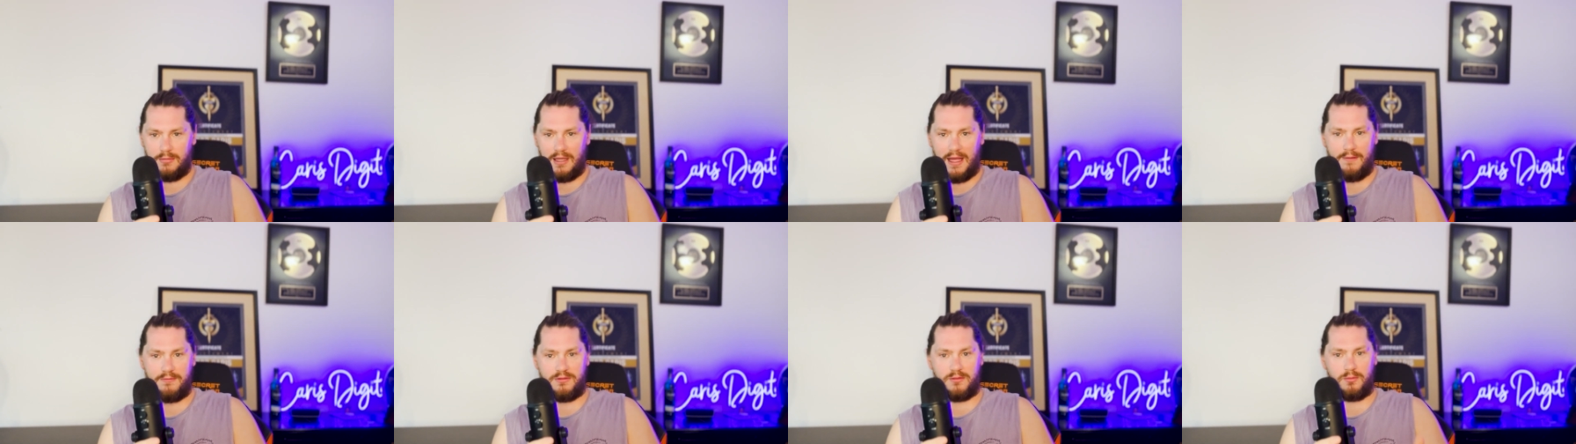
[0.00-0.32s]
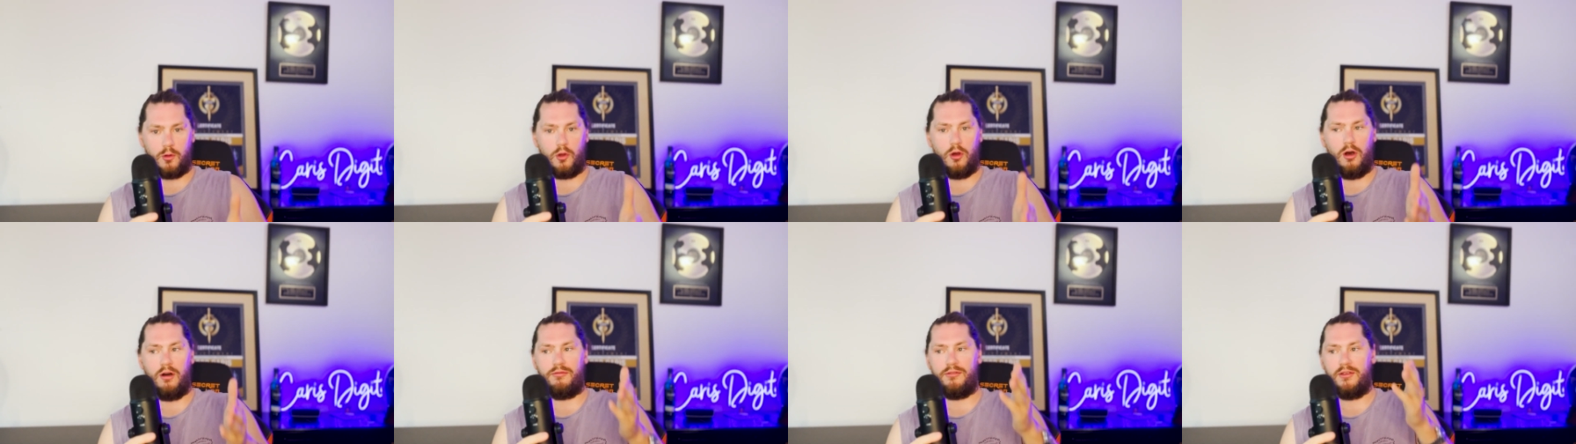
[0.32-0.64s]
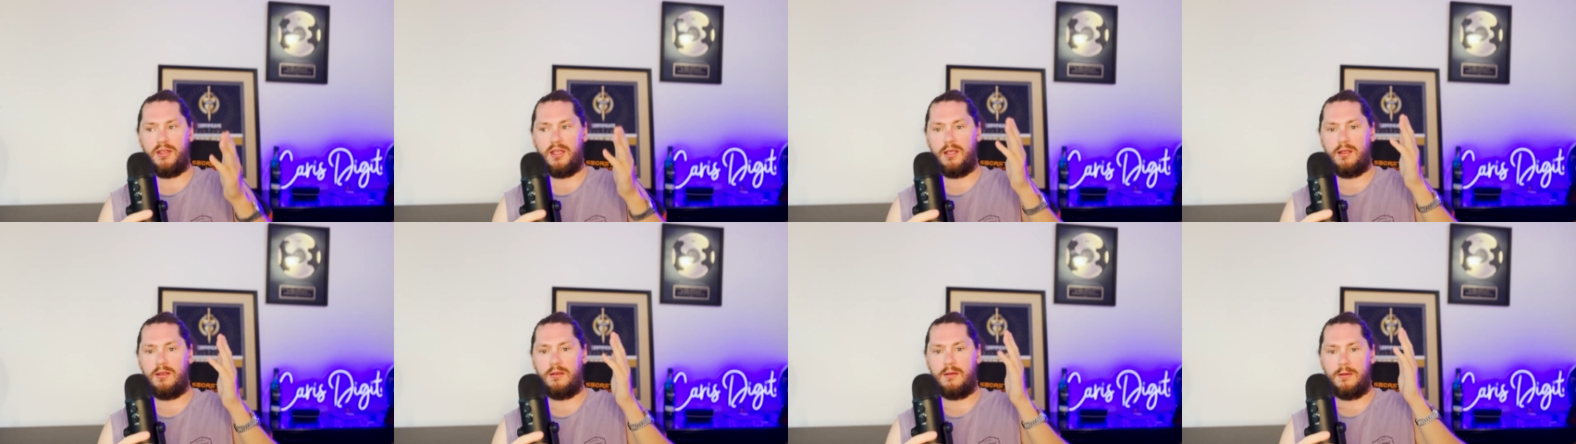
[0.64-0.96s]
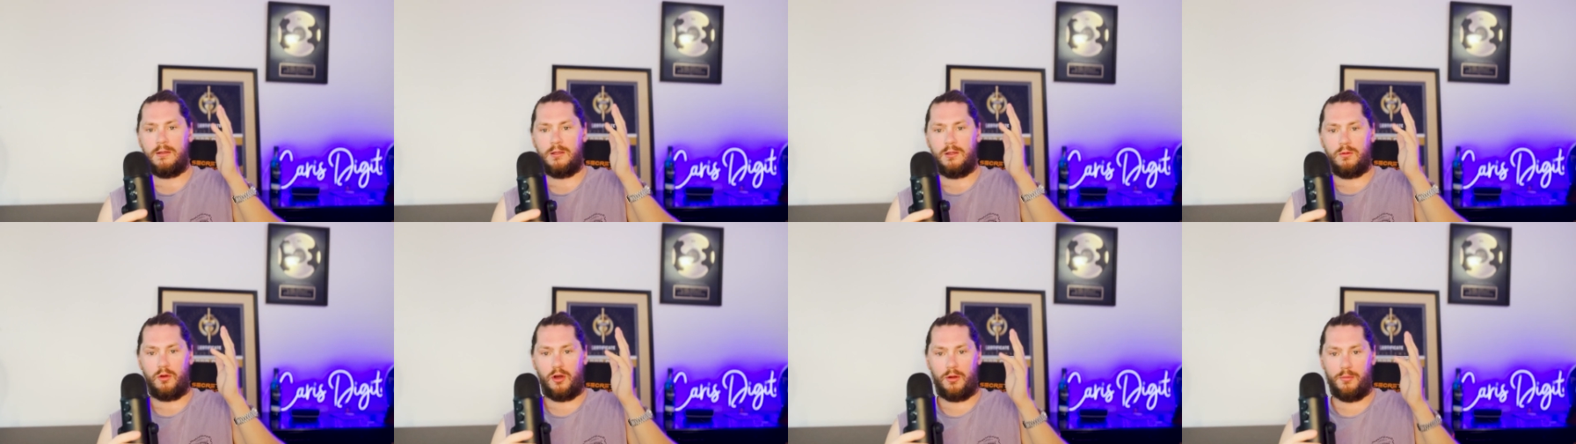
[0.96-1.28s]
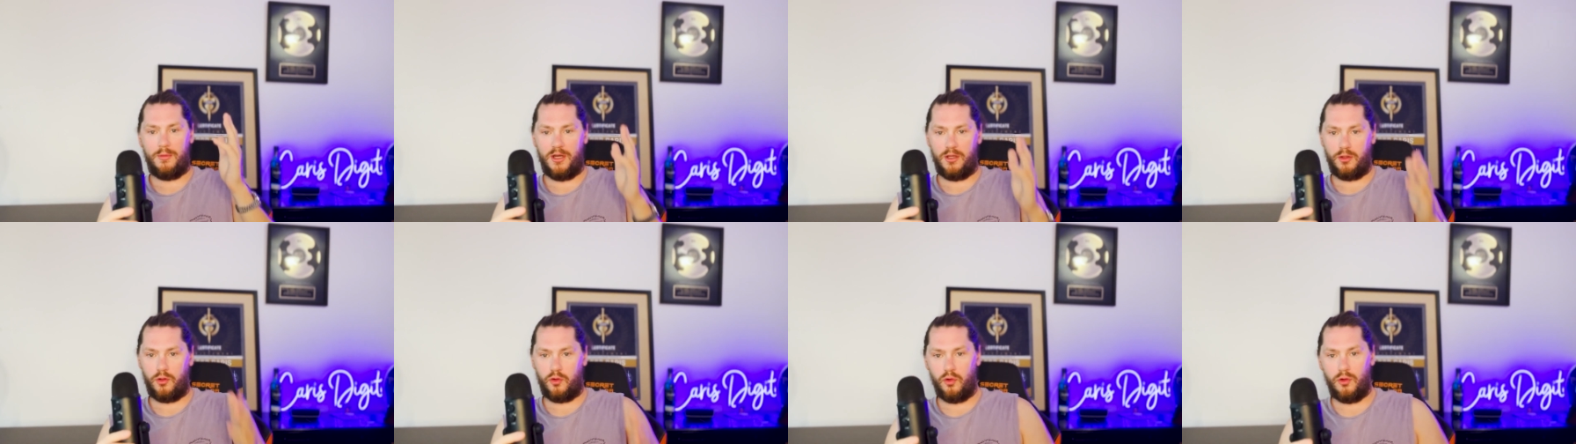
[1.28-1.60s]
have some coffee when
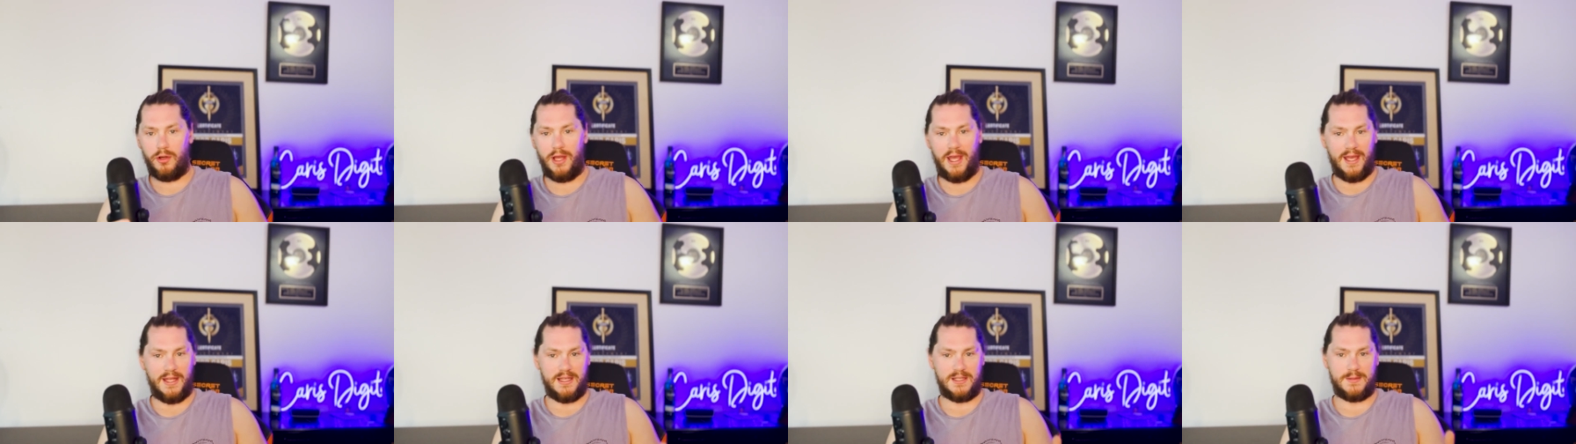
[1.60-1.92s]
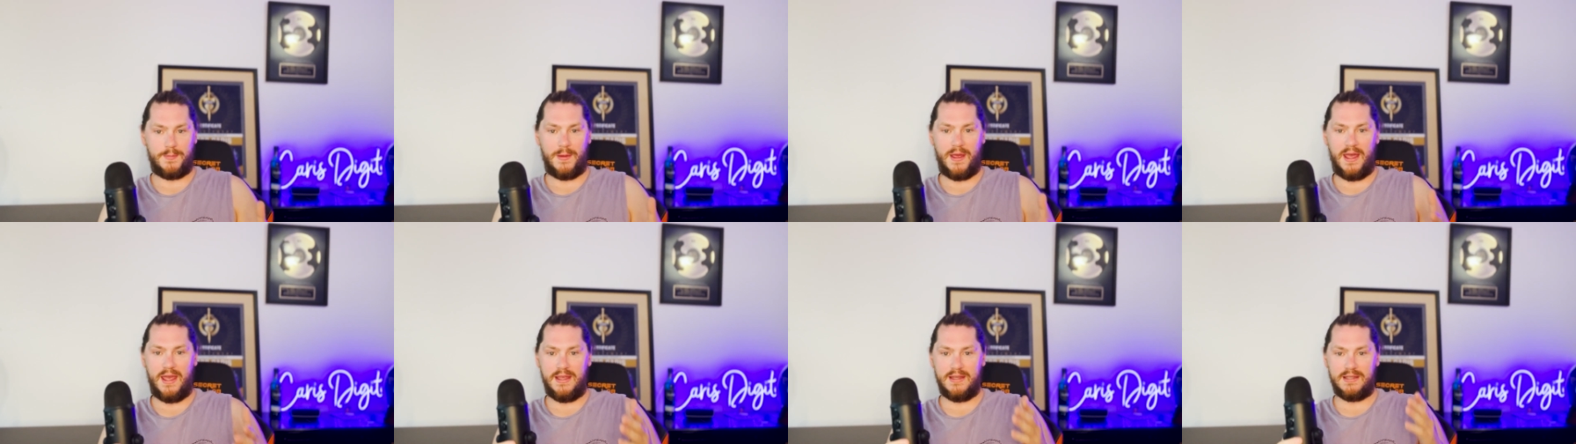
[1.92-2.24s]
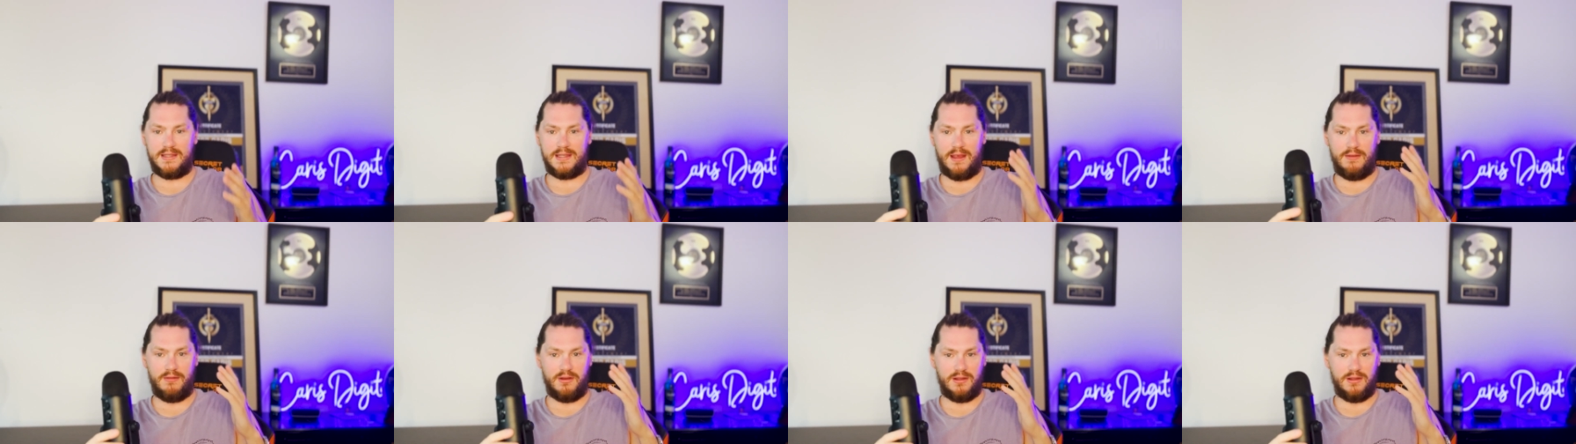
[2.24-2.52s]
I'm in a good headspace,